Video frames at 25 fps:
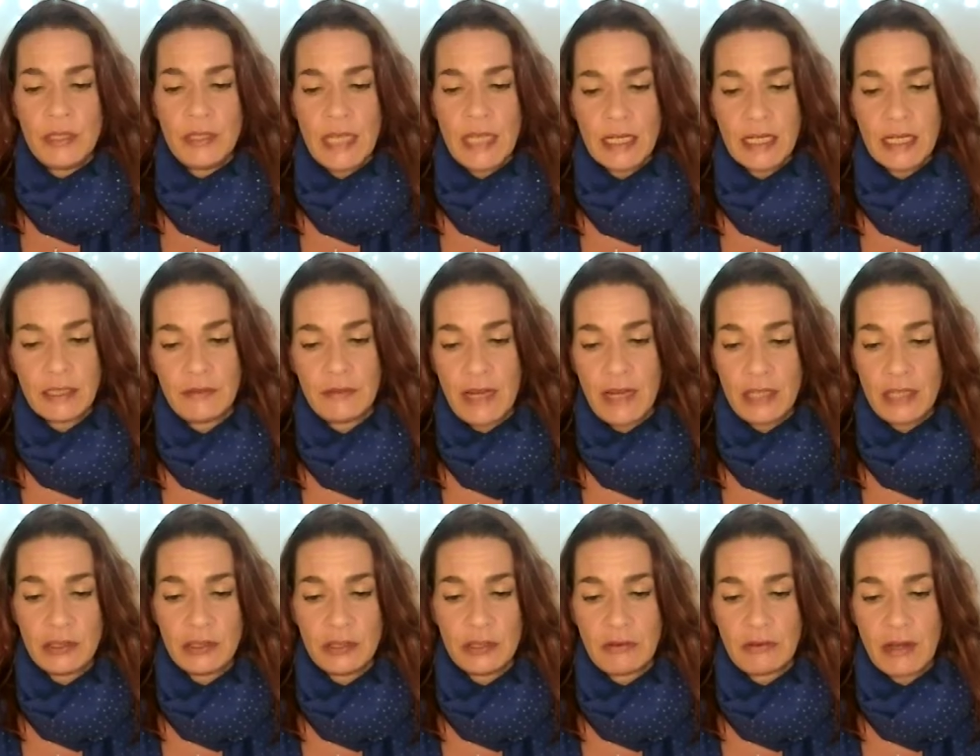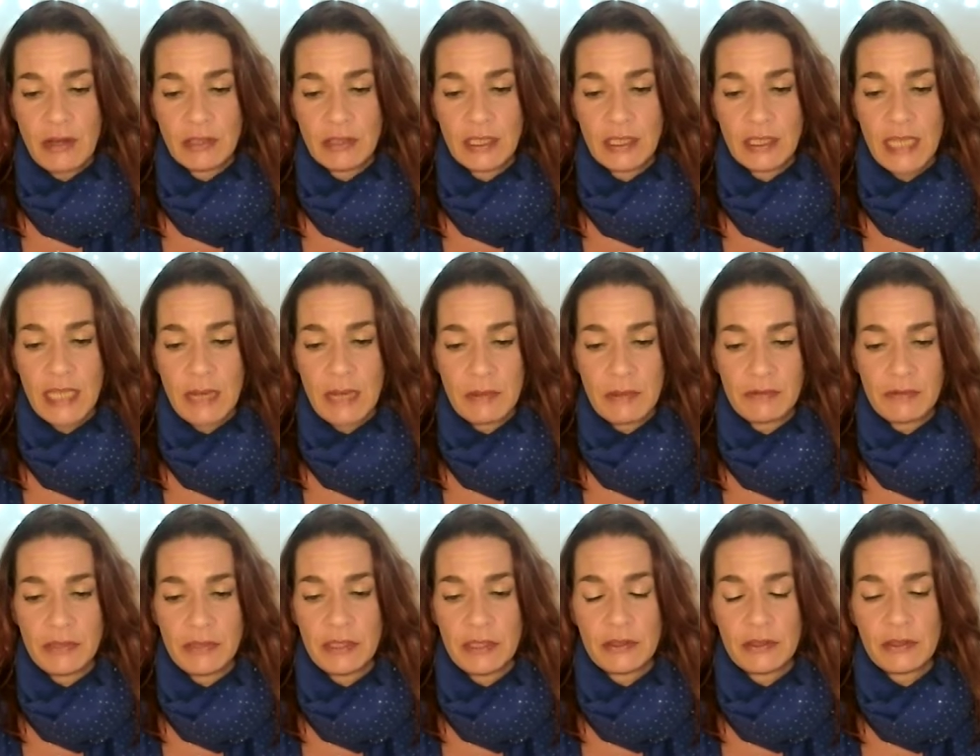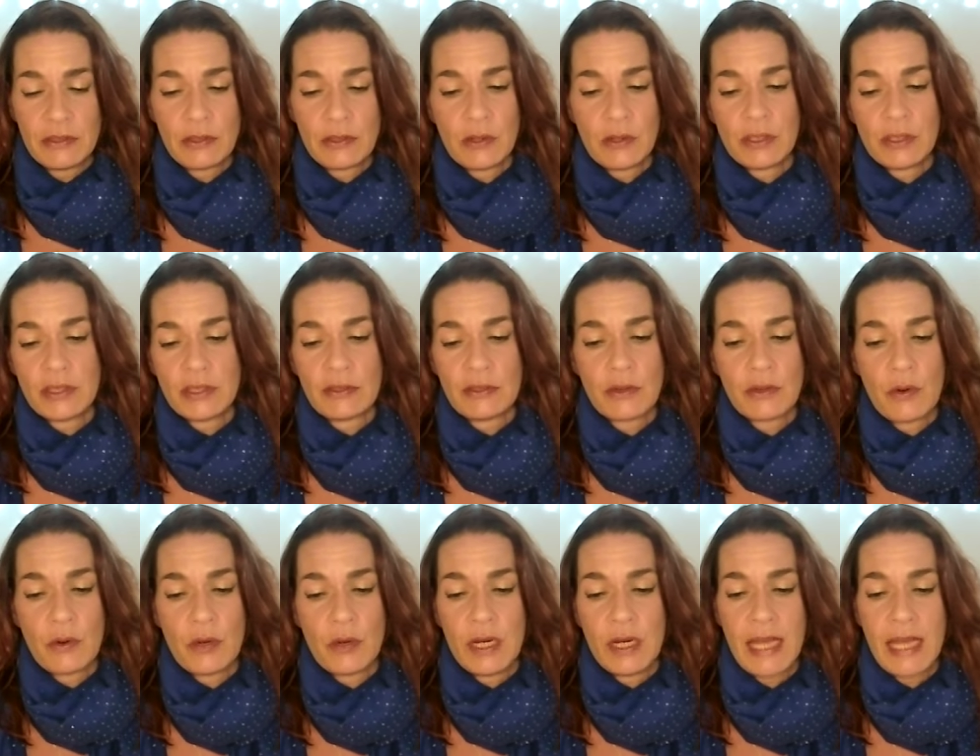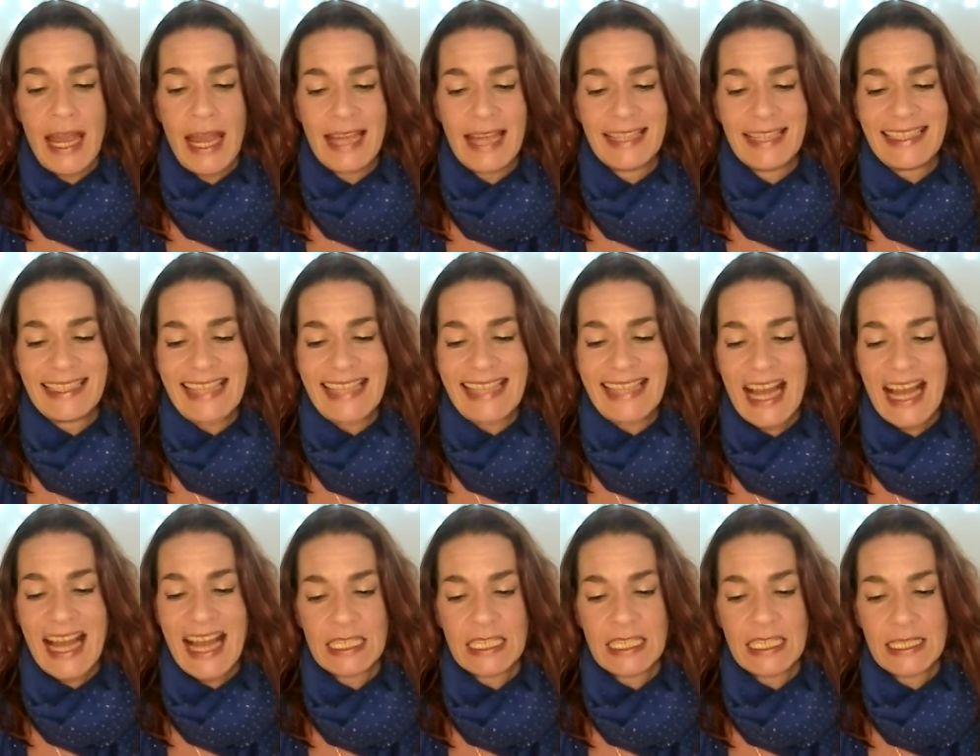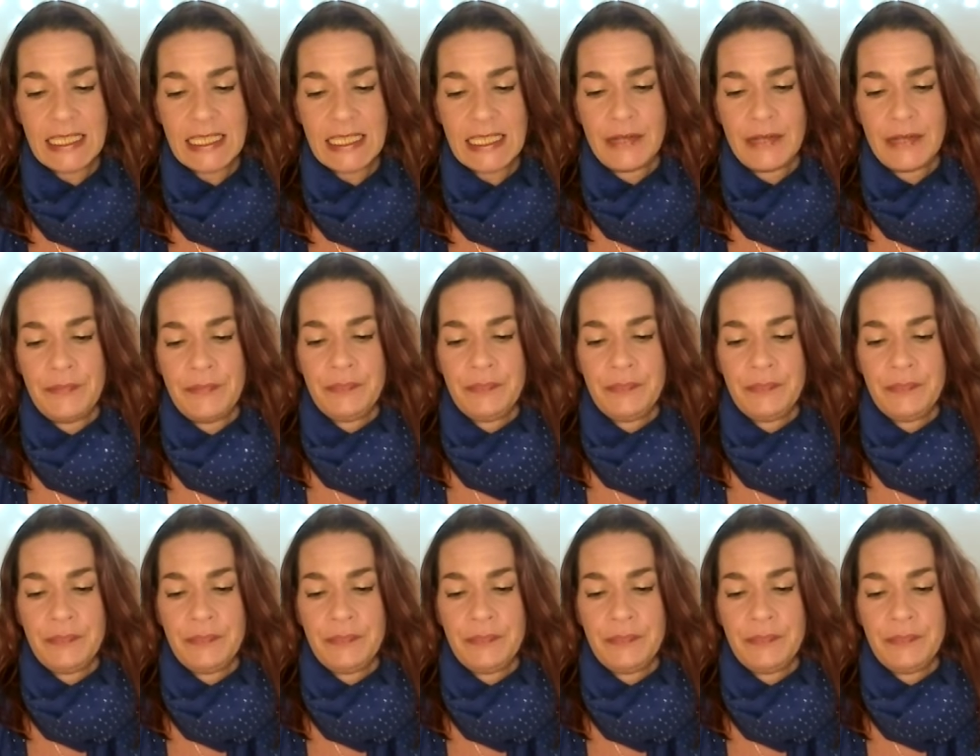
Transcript: doing the activation around the time of the solstice going exact.